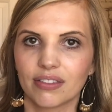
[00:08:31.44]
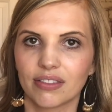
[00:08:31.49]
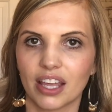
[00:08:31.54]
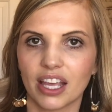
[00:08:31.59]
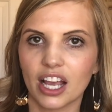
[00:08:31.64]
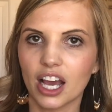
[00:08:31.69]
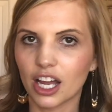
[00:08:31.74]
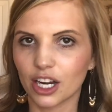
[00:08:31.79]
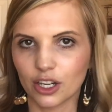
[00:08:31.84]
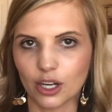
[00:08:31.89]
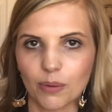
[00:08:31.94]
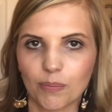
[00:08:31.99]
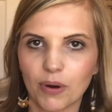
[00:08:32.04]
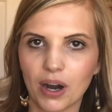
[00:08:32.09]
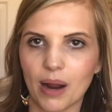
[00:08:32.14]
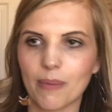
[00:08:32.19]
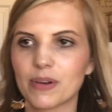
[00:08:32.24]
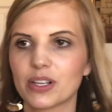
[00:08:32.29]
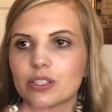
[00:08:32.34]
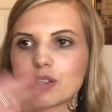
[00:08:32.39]
They
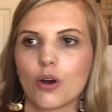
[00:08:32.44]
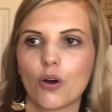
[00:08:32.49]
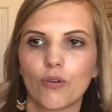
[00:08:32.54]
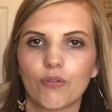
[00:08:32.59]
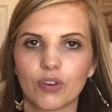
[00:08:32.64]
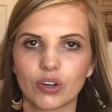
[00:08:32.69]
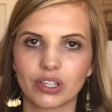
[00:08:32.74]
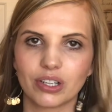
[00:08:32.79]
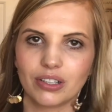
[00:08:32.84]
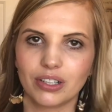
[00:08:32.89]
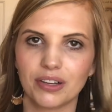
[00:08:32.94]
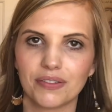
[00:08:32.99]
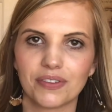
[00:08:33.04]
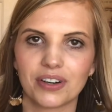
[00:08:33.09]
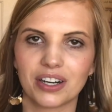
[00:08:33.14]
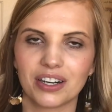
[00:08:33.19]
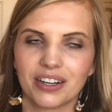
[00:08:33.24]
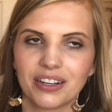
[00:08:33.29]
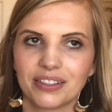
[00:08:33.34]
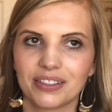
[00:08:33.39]
under-promise,
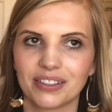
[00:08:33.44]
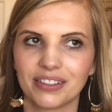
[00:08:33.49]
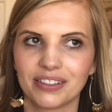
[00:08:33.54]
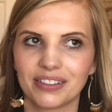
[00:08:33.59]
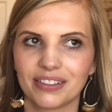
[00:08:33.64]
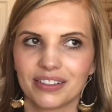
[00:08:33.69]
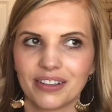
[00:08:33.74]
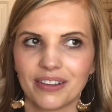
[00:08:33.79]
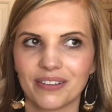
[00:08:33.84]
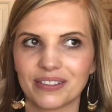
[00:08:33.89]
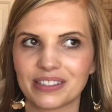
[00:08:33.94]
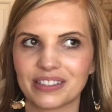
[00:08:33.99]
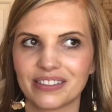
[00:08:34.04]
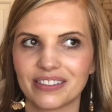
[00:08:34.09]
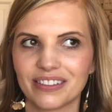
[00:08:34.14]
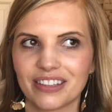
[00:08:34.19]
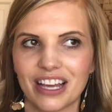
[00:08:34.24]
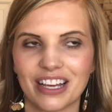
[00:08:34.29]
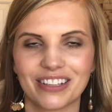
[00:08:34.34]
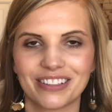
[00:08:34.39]
over-deliver.
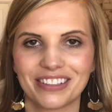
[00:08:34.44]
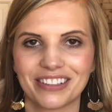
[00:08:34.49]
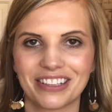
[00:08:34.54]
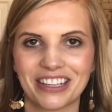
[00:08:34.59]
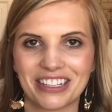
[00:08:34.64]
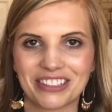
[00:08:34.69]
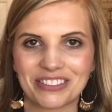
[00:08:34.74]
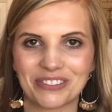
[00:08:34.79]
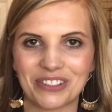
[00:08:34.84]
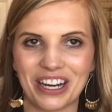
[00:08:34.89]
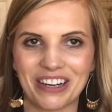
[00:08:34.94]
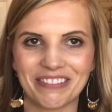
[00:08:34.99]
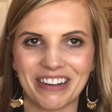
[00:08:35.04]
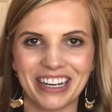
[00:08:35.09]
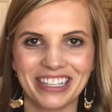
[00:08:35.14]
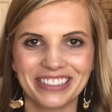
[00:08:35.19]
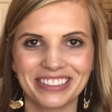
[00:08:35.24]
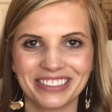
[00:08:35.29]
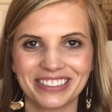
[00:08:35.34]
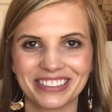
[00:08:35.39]
That's
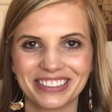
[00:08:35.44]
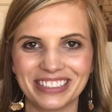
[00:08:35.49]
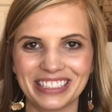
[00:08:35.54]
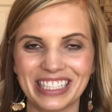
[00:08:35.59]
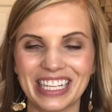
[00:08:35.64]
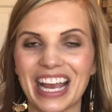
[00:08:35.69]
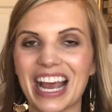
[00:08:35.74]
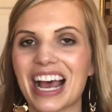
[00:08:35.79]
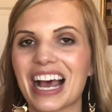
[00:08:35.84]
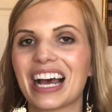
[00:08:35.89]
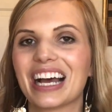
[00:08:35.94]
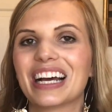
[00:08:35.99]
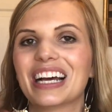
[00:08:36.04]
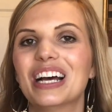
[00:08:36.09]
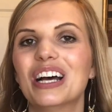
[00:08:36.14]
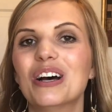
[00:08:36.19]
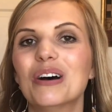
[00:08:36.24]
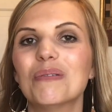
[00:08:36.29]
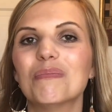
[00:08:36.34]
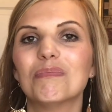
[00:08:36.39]
right? Yeah.
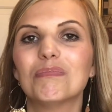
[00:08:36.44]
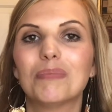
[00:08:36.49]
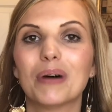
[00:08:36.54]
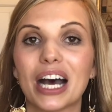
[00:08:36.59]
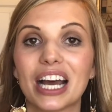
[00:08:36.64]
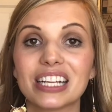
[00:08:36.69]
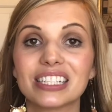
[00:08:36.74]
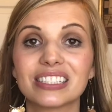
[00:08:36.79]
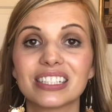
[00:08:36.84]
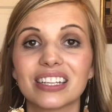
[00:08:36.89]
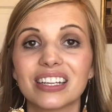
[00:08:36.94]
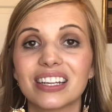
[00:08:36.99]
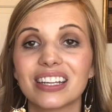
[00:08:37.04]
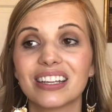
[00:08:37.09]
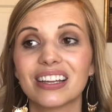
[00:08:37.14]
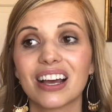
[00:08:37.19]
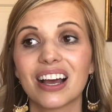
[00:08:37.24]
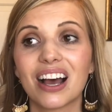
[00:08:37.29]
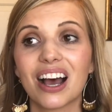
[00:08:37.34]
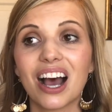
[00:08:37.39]
But
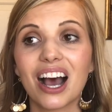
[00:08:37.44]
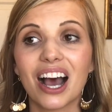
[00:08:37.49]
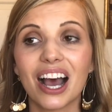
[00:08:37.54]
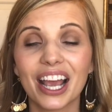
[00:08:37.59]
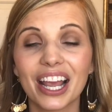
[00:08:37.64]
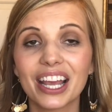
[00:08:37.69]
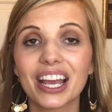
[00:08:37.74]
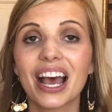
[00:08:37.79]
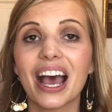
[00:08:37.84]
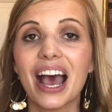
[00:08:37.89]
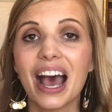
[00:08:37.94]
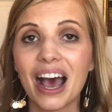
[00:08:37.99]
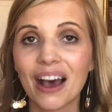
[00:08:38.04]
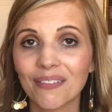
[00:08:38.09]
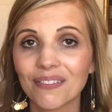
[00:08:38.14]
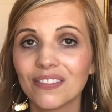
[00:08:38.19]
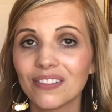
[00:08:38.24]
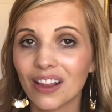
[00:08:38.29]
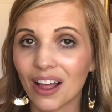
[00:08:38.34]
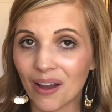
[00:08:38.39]
I
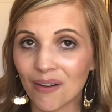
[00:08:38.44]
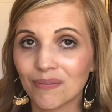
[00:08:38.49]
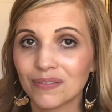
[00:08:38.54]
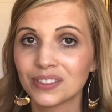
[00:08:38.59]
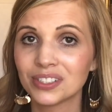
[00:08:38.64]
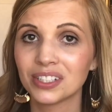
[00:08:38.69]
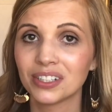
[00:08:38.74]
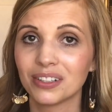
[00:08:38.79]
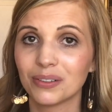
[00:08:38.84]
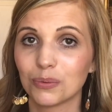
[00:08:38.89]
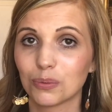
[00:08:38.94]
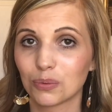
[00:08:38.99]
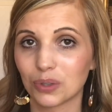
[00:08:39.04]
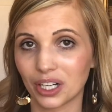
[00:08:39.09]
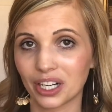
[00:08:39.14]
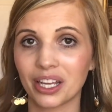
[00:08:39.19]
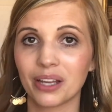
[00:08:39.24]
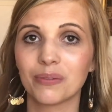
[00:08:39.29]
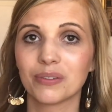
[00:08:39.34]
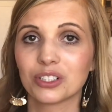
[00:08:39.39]
have loved
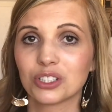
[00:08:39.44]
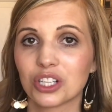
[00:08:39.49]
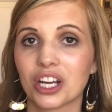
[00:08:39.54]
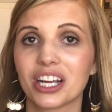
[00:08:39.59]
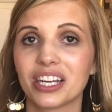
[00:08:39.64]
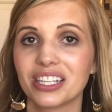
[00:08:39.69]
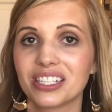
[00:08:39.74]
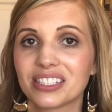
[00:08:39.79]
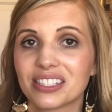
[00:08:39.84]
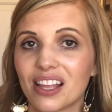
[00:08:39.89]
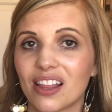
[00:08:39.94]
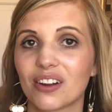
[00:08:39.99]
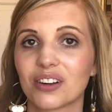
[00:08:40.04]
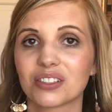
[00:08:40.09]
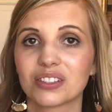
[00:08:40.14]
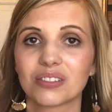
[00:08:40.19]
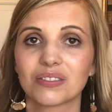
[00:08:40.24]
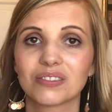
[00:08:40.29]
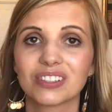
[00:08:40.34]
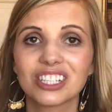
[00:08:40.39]
working with Chinese
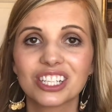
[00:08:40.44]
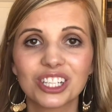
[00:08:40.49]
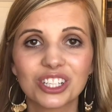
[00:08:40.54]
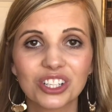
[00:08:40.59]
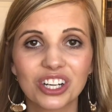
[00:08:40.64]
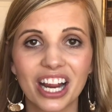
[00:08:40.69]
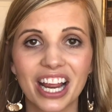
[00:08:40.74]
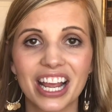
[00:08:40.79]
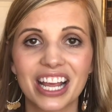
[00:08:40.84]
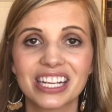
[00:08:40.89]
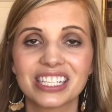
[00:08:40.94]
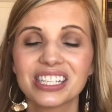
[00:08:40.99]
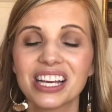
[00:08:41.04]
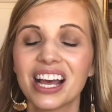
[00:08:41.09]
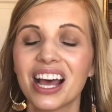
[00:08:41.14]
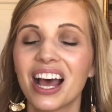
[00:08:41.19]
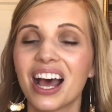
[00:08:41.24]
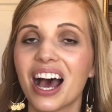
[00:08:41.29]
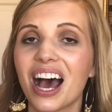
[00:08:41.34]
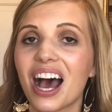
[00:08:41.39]
sellers. They're really great.
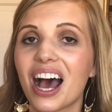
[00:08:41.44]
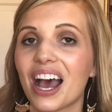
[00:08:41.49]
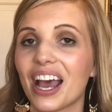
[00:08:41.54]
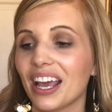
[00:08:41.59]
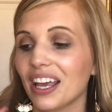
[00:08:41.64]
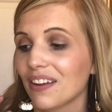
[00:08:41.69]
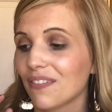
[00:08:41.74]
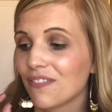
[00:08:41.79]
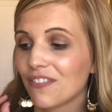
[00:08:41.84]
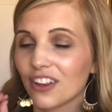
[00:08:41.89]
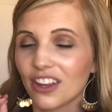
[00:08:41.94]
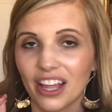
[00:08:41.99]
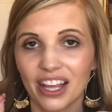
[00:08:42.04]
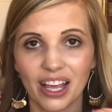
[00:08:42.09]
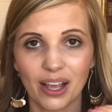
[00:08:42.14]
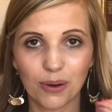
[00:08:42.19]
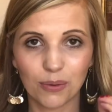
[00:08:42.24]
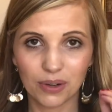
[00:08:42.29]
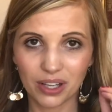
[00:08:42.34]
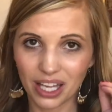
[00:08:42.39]
I feel like
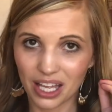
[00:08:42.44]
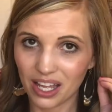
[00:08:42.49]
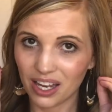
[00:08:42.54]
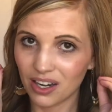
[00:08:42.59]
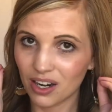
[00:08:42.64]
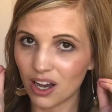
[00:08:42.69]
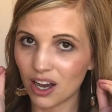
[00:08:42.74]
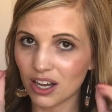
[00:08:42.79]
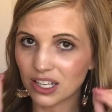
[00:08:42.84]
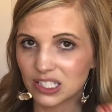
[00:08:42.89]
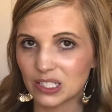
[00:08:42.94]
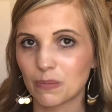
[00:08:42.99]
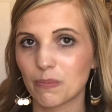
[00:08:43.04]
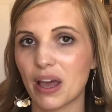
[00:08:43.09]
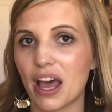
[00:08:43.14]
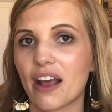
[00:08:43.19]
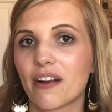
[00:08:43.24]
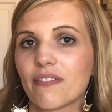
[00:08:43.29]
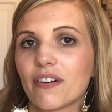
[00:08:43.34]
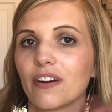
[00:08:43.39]
I get an awesome
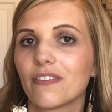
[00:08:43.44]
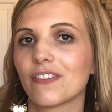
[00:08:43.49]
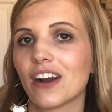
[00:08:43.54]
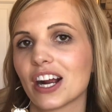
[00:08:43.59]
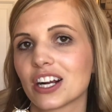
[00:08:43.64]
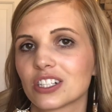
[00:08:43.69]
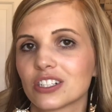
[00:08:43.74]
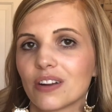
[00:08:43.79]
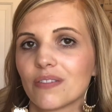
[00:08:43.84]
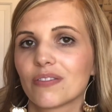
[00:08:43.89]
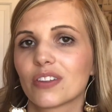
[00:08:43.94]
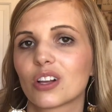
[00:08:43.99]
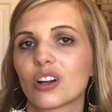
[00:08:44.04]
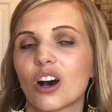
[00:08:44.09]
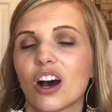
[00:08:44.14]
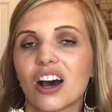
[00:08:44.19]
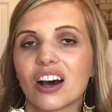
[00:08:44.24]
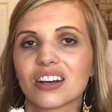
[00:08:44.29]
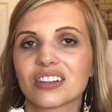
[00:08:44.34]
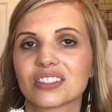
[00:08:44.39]
bag for a fraction of the
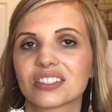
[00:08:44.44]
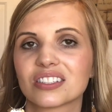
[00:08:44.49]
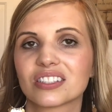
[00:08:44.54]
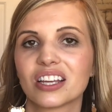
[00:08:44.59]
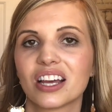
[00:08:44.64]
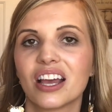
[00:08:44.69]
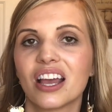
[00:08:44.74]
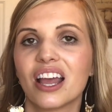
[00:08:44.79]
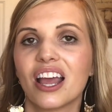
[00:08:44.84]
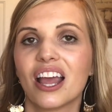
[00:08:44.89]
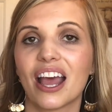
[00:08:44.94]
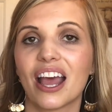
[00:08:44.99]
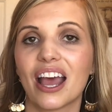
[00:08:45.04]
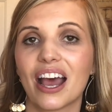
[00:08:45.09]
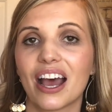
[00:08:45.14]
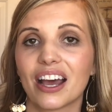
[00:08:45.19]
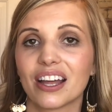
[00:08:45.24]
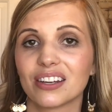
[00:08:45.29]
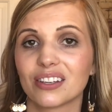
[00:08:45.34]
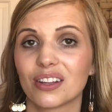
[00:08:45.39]
cost.
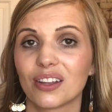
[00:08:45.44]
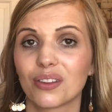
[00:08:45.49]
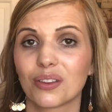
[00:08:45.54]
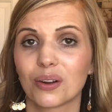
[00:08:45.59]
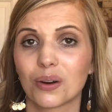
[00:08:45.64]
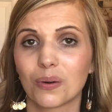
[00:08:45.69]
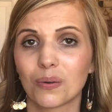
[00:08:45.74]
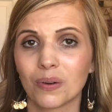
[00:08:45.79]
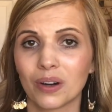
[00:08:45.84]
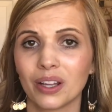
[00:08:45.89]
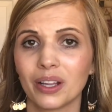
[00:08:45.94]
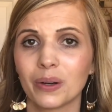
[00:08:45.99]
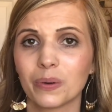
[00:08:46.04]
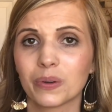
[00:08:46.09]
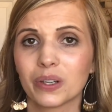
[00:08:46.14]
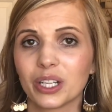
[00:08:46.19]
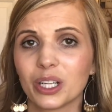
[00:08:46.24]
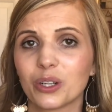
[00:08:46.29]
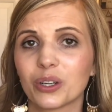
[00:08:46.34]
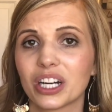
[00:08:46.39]
And they're really,
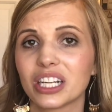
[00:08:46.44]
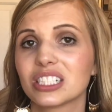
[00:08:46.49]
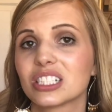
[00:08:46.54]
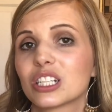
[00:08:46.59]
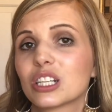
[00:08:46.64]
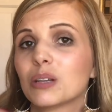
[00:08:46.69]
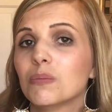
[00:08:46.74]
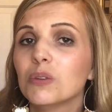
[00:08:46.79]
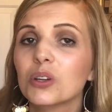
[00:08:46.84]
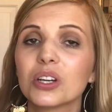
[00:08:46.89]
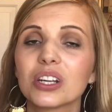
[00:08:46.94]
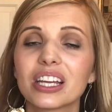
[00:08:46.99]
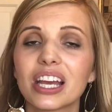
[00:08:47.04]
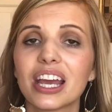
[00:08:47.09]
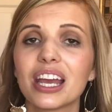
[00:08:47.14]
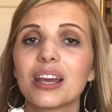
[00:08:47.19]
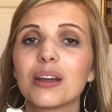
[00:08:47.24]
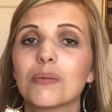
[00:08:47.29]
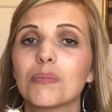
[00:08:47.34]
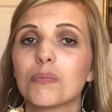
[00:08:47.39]
really great to
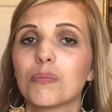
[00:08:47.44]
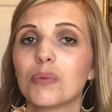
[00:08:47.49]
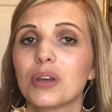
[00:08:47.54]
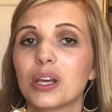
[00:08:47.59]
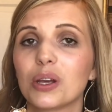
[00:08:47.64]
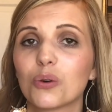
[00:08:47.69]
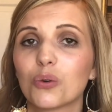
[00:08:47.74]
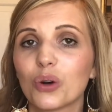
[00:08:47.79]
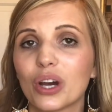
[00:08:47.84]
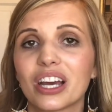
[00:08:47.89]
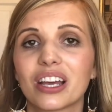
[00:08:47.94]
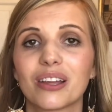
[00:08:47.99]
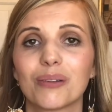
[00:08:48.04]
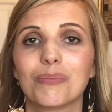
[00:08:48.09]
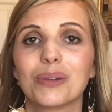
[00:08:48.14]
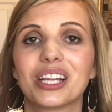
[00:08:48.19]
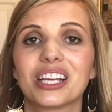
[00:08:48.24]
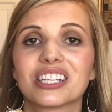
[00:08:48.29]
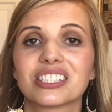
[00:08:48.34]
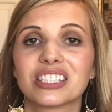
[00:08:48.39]
communicate and be quick
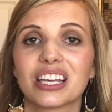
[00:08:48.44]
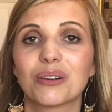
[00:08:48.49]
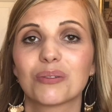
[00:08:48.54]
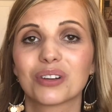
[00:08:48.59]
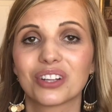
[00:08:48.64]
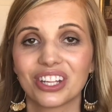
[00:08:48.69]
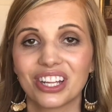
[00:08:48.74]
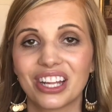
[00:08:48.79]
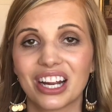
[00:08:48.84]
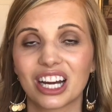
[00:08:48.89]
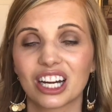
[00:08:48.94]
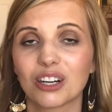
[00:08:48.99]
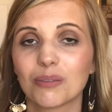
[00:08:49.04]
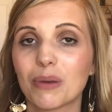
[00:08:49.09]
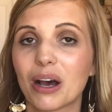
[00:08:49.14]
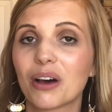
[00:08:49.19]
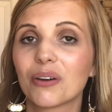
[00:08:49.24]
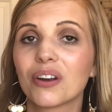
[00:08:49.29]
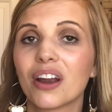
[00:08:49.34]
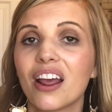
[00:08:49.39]
because they really care
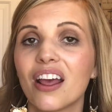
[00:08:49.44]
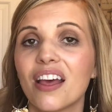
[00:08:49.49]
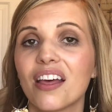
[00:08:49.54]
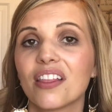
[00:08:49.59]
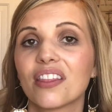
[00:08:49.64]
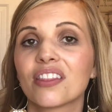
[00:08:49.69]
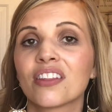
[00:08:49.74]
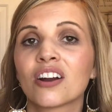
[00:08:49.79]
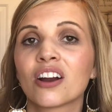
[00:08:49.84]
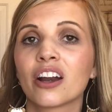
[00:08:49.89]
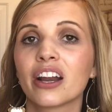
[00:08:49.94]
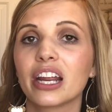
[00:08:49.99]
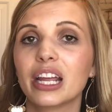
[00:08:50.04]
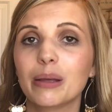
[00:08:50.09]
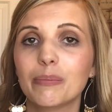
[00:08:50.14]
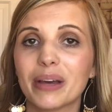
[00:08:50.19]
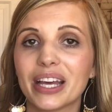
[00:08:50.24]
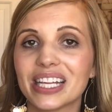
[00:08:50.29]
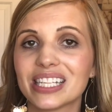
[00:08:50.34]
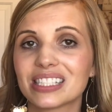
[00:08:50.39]
about their
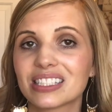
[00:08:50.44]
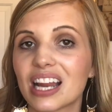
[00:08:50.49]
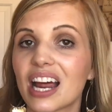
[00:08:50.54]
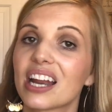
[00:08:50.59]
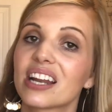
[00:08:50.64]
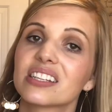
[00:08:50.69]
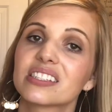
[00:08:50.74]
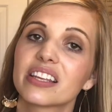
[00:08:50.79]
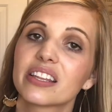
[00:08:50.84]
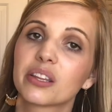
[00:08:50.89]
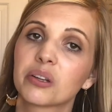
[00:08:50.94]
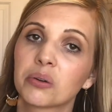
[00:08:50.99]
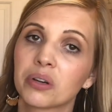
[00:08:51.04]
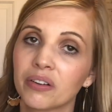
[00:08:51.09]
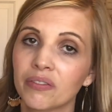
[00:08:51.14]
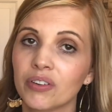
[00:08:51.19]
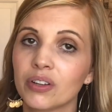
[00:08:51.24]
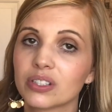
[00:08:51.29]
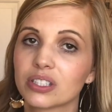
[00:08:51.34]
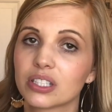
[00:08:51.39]
eBay status and the
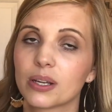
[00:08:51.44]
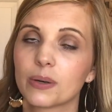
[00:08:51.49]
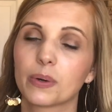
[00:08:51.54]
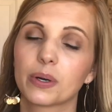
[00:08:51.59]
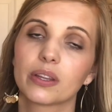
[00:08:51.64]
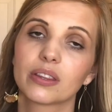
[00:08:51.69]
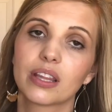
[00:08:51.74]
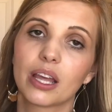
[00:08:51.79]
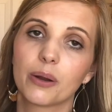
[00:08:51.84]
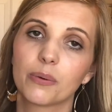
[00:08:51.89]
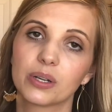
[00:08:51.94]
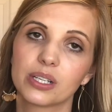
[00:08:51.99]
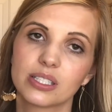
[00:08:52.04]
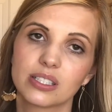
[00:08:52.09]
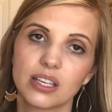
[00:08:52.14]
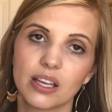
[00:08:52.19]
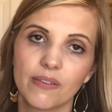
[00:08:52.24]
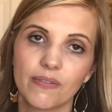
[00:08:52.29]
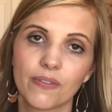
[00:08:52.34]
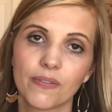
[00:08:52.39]
reviews that they
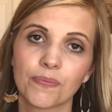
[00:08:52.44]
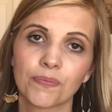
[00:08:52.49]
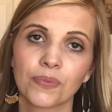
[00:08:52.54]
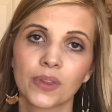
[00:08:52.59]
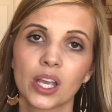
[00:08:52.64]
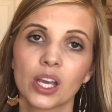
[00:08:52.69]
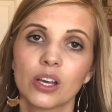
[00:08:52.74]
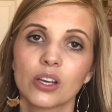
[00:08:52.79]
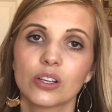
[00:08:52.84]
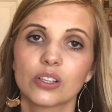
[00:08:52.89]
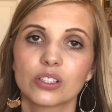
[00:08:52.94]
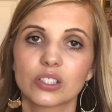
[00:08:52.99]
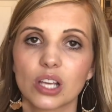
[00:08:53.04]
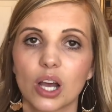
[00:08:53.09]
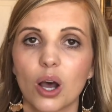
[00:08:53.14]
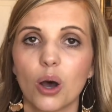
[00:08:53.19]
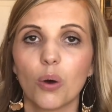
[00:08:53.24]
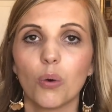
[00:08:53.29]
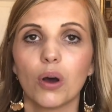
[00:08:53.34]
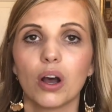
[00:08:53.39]
receive.
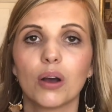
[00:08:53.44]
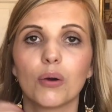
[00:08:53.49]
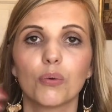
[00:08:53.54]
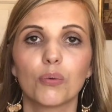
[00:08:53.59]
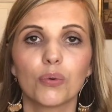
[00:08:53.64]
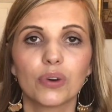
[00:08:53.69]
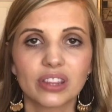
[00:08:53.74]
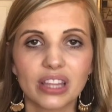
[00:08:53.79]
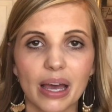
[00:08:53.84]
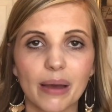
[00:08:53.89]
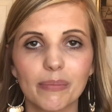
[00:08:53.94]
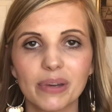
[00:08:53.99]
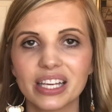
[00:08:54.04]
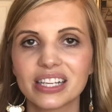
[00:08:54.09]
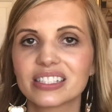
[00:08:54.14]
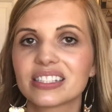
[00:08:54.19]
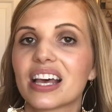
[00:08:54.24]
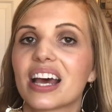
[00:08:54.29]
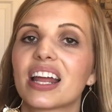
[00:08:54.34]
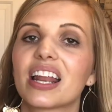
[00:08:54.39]
So with that
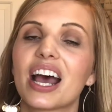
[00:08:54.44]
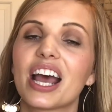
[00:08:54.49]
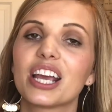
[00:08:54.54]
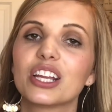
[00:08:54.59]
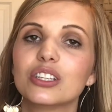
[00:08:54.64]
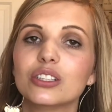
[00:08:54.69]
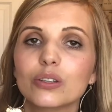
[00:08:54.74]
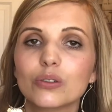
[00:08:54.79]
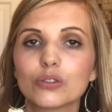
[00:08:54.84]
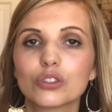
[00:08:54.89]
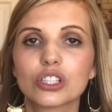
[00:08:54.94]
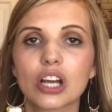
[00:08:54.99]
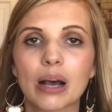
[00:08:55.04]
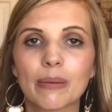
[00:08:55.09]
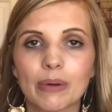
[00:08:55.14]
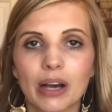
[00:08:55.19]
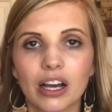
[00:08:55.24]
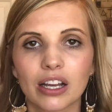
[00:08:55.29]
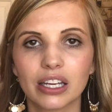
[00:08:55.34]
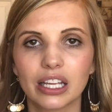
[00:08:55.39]
being said, I do
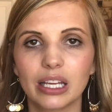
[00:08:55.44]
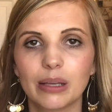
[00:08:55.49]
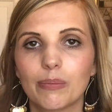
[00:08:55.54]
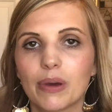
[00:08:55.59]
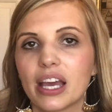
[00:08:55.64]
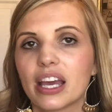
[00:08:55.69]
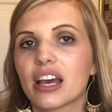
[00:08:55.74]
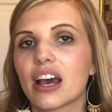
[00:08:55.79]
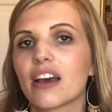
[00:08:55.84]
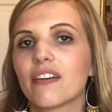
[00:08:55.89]
shop on eBay.